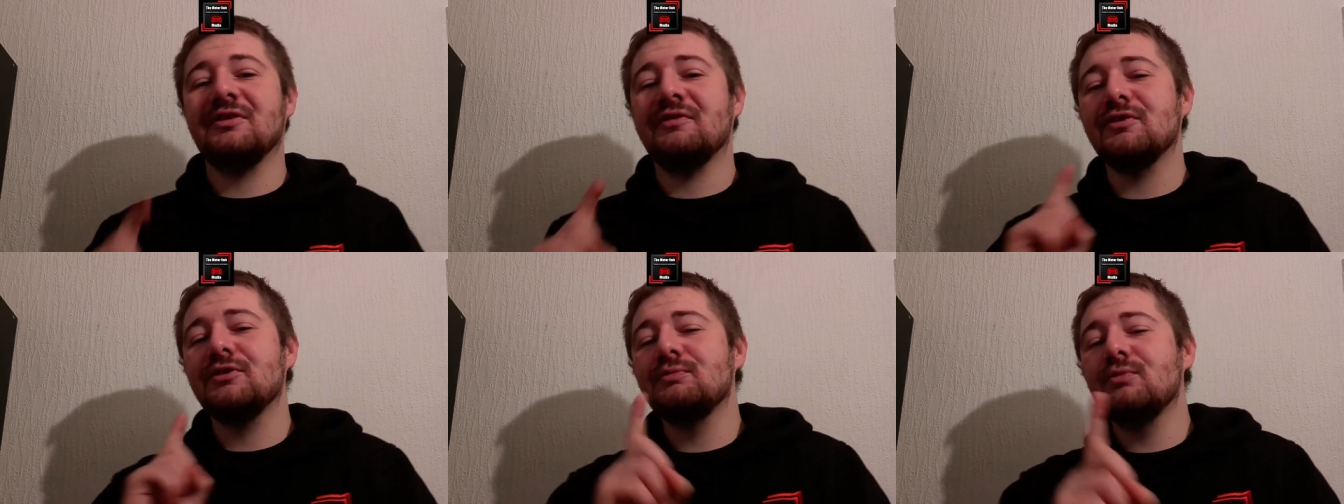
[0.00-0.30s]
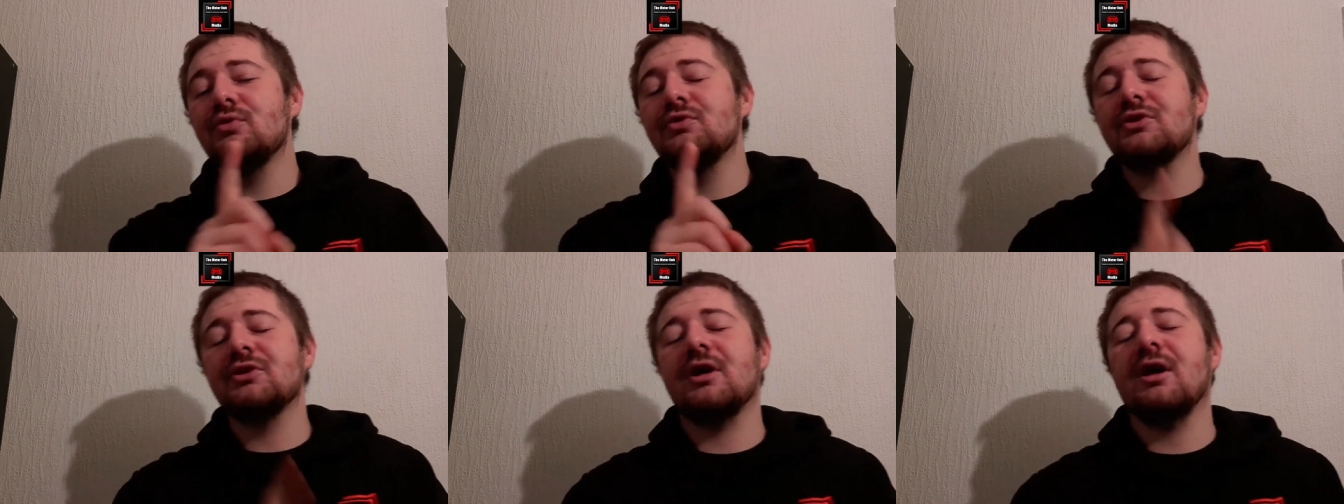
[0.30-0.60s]
There is
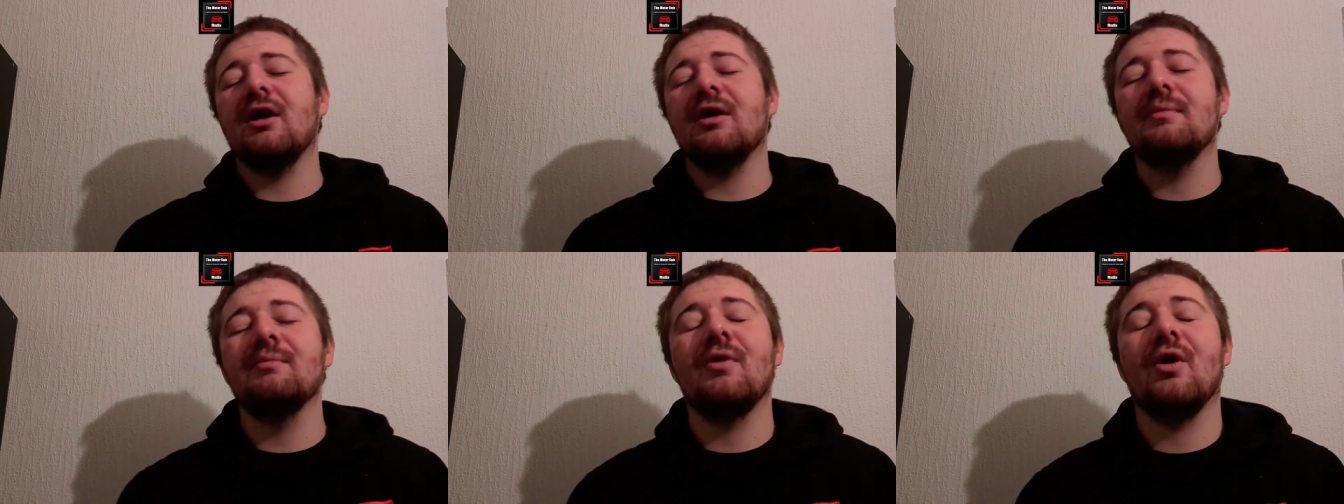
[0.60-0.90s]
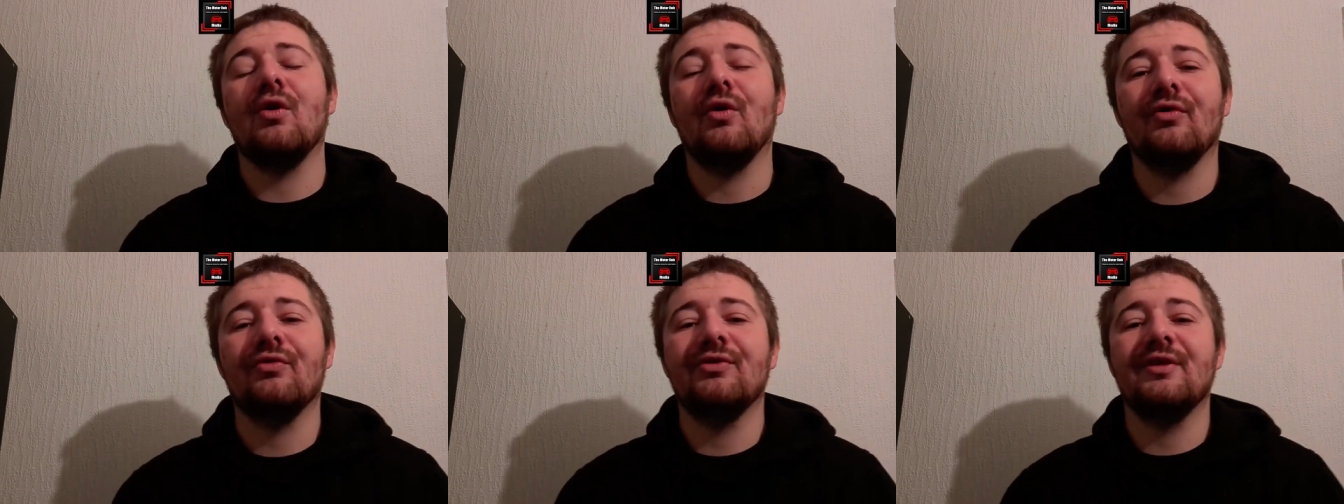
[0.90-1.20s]
more to come
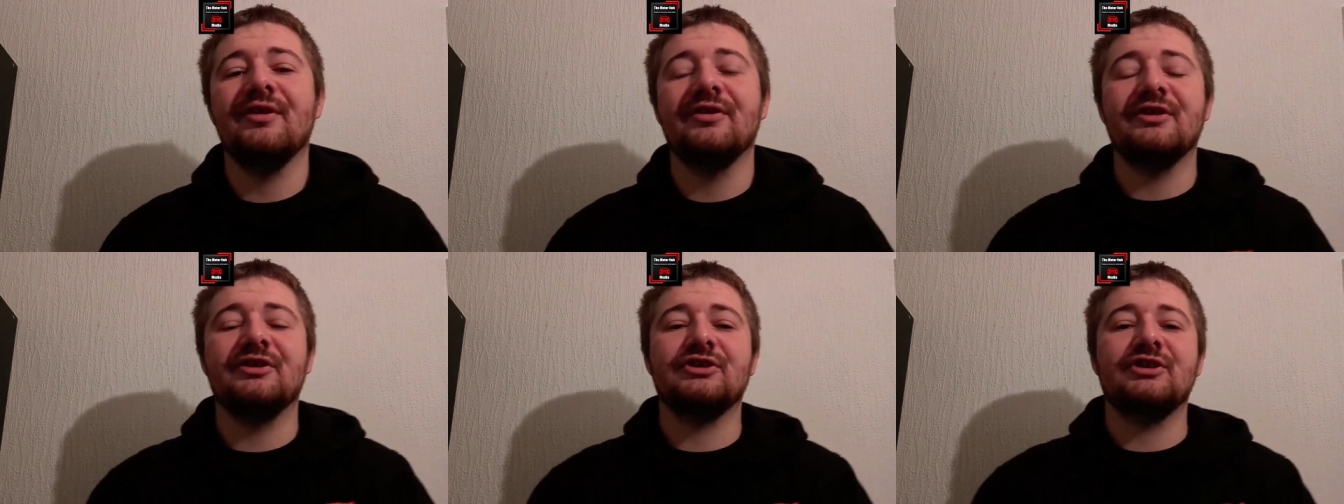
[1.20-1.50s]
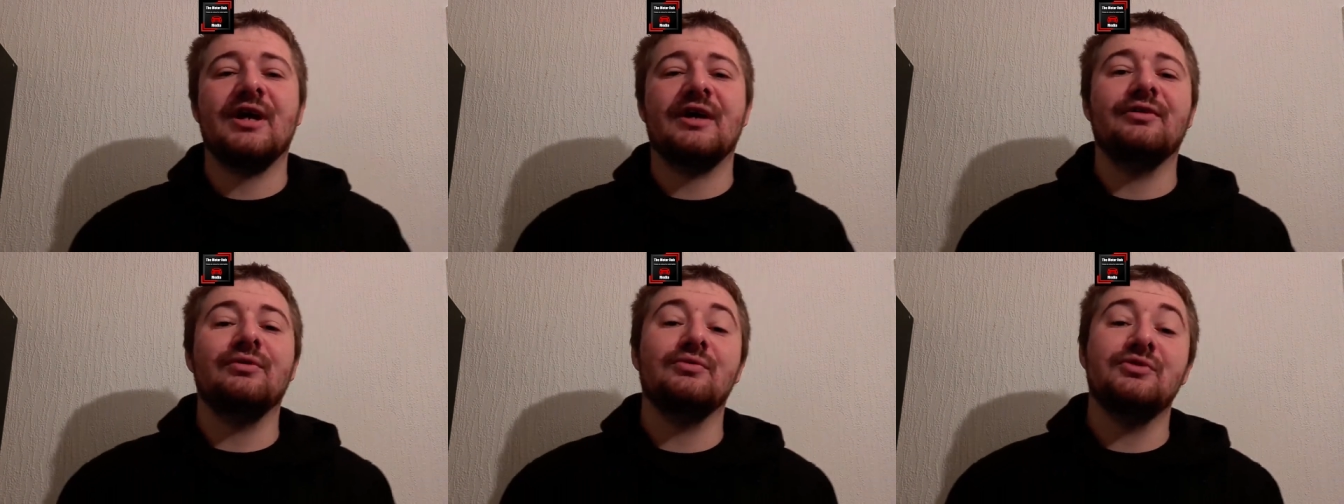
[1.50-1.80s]
on the
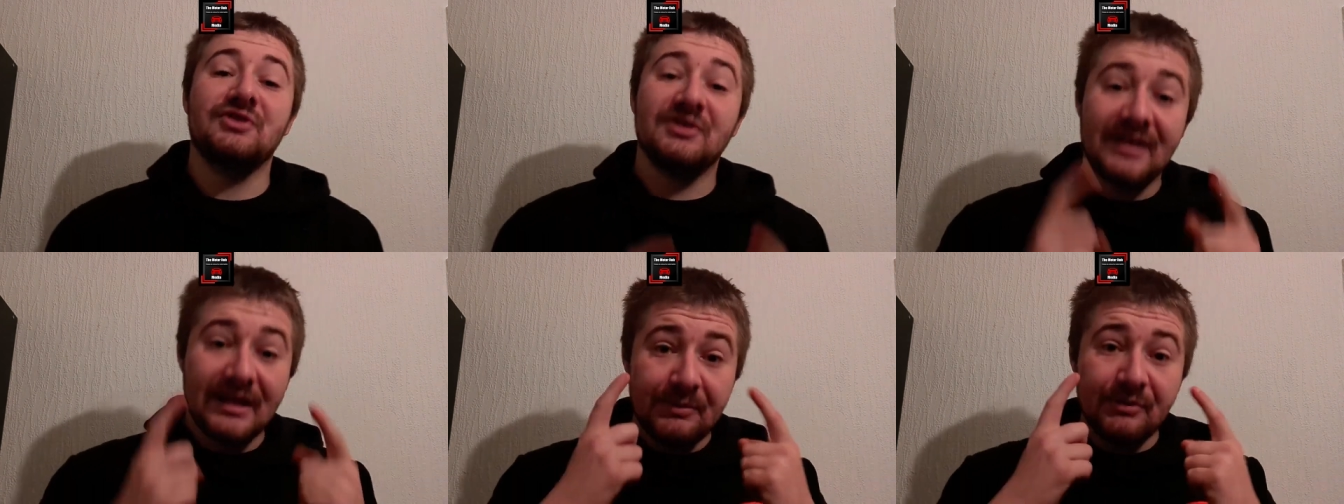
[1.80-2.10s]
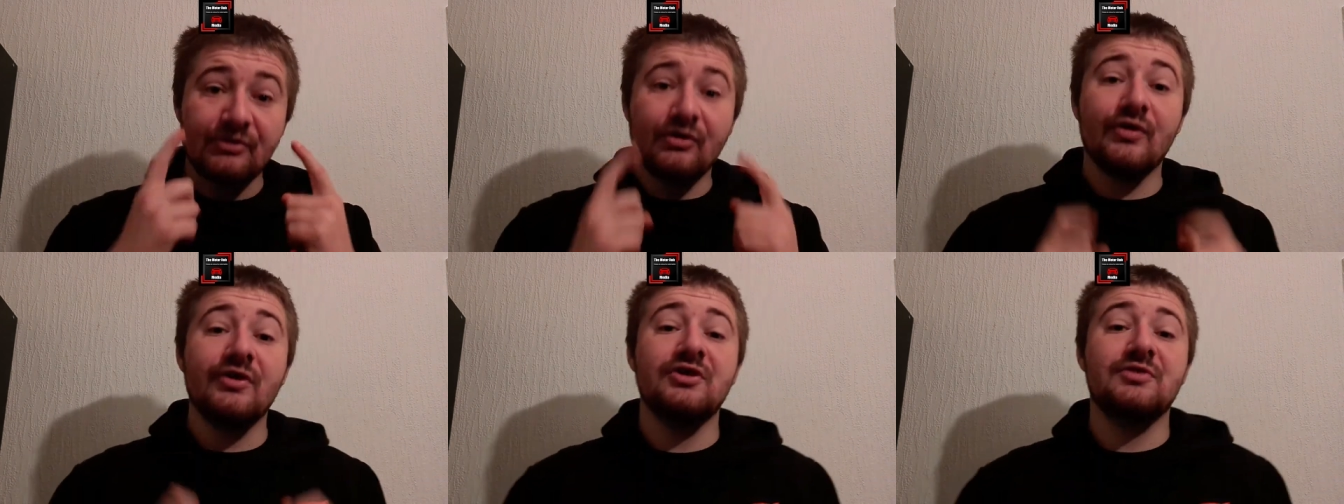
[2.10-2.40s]
channel, so keep
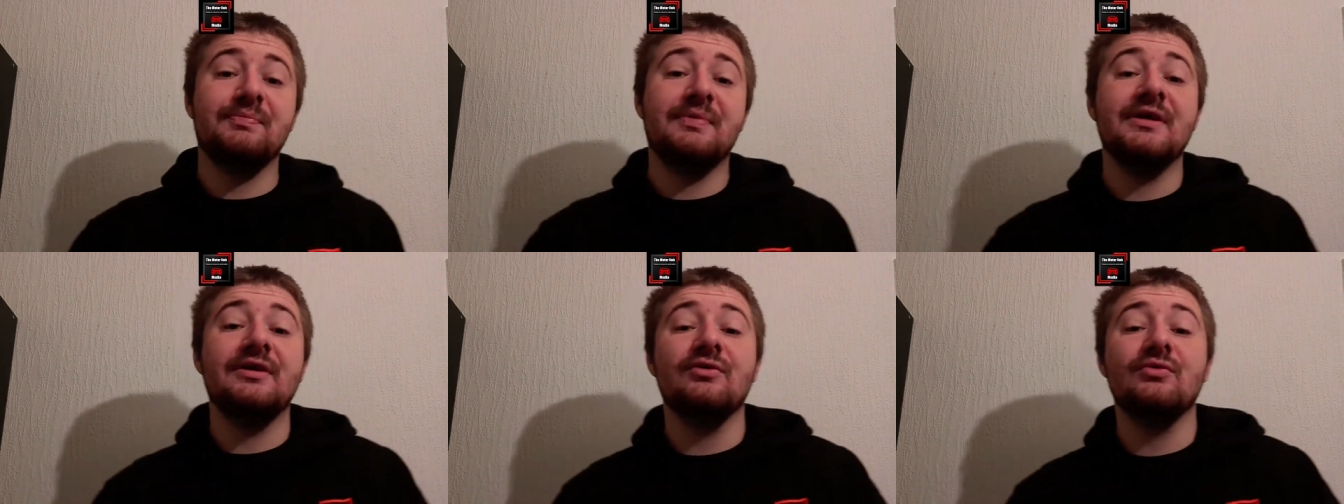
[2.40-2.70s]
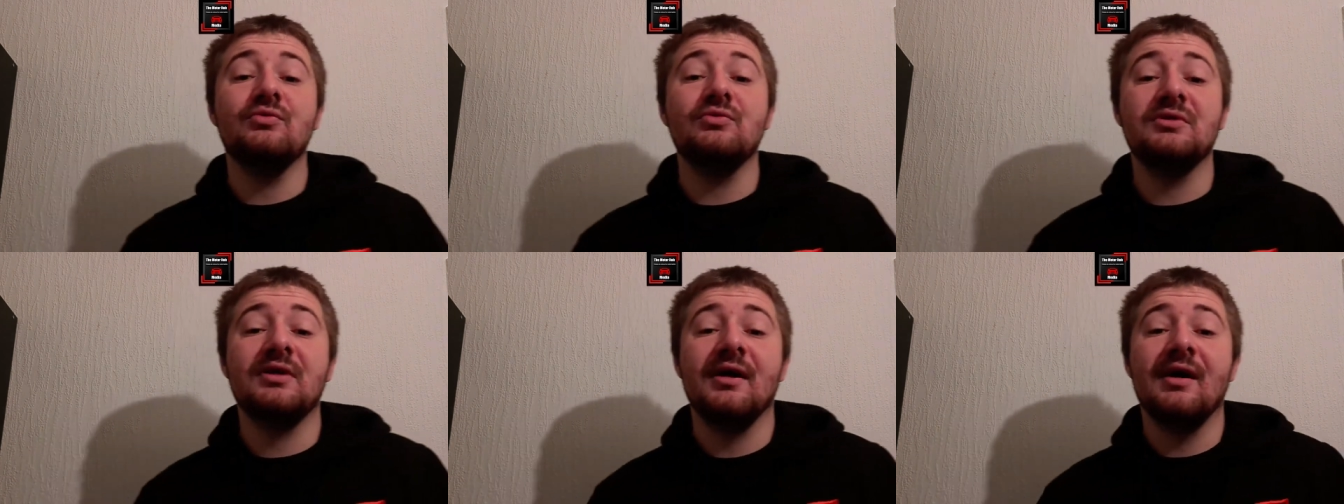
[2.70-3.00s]
your eyes
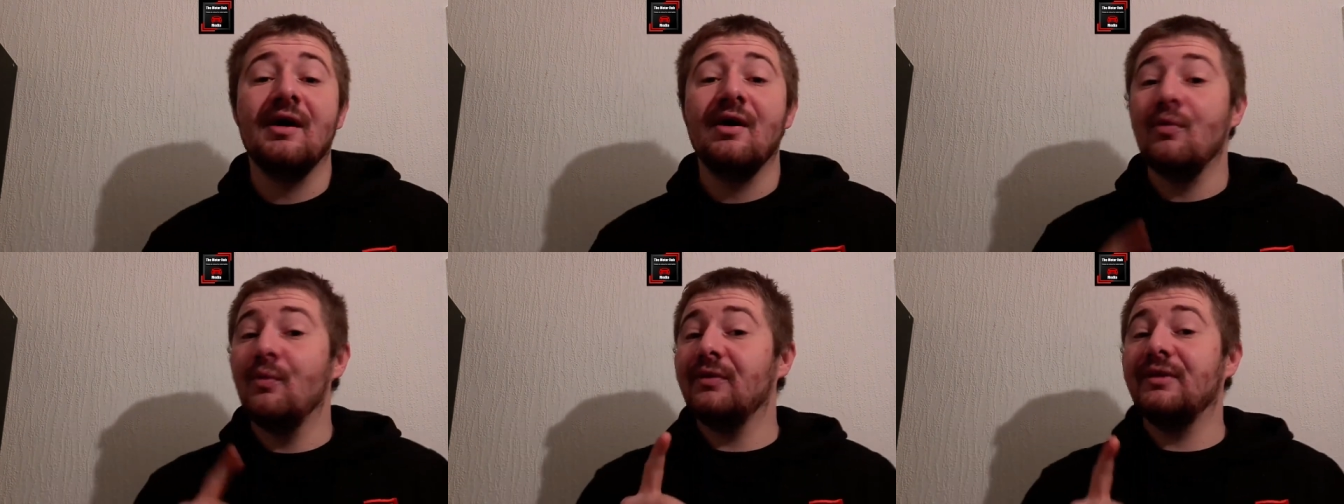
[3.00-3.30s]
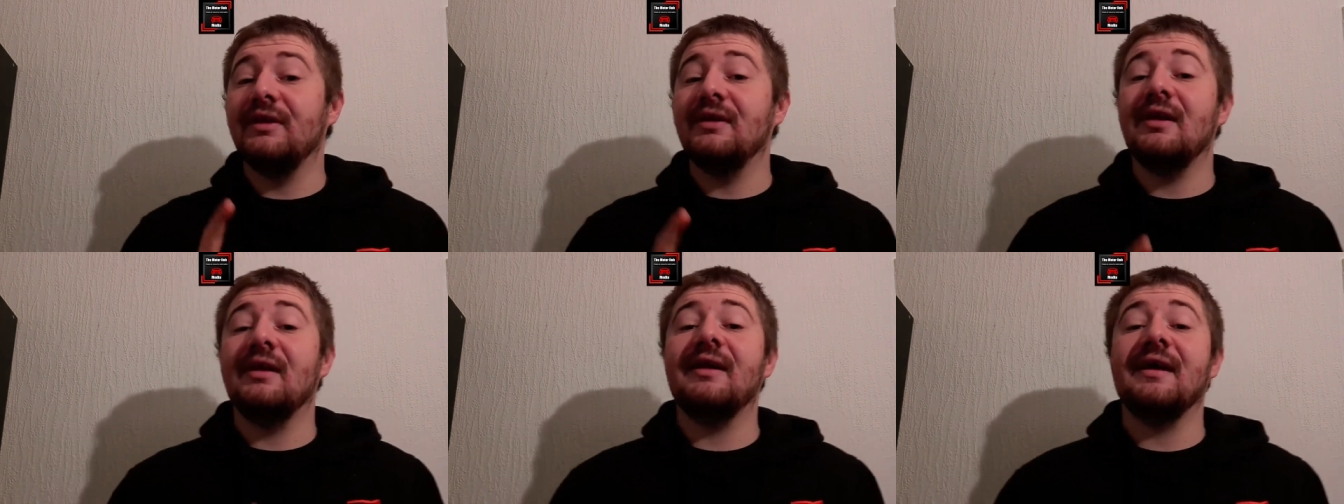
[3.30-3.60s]
peeled
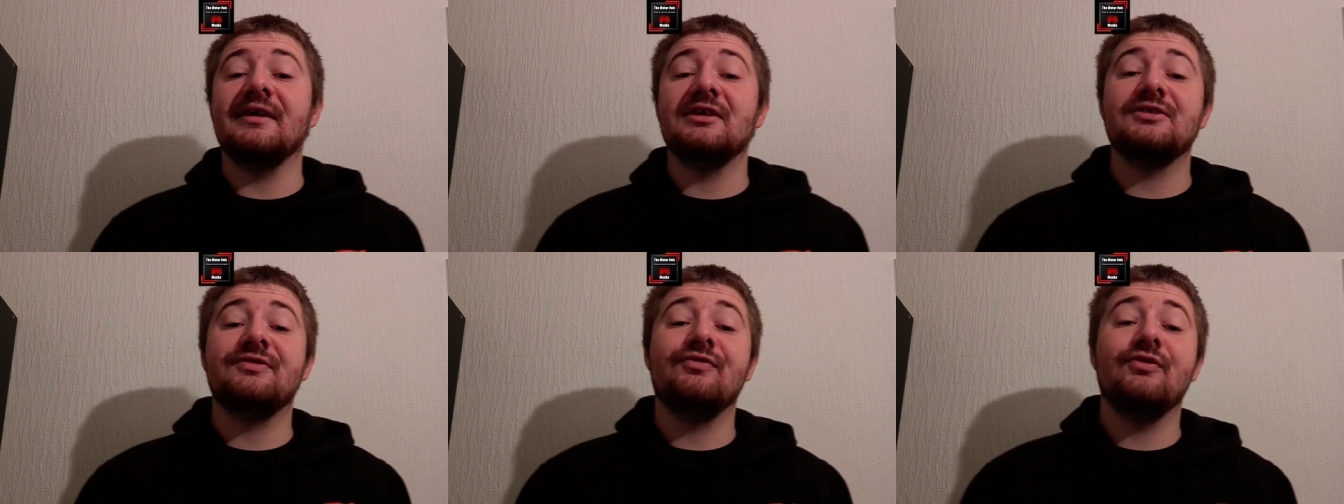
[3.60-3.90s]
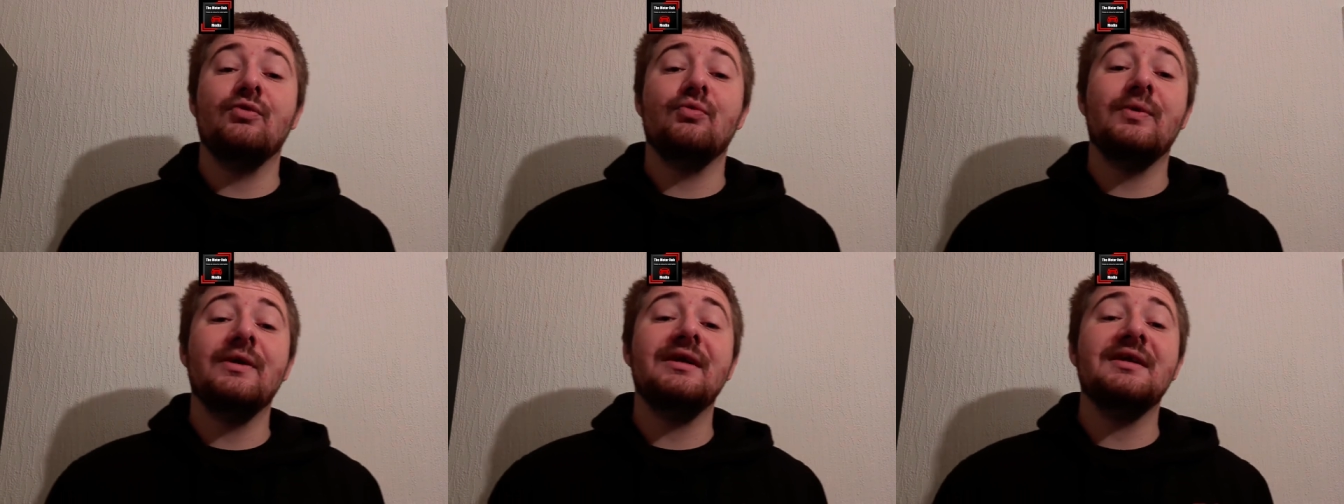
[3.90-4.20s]
within the next
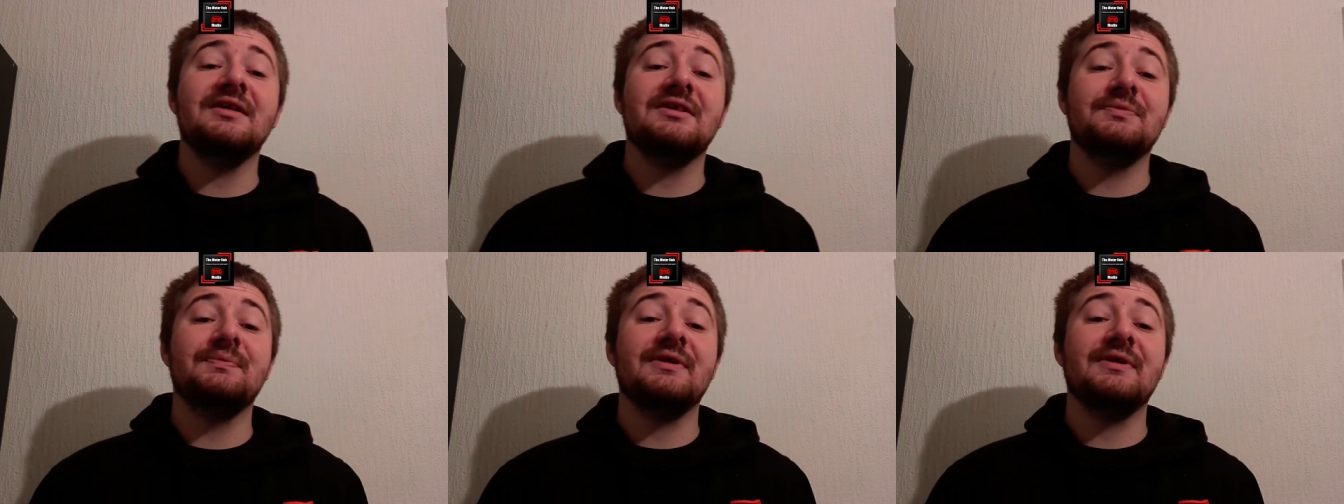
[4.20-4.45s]
few weeks,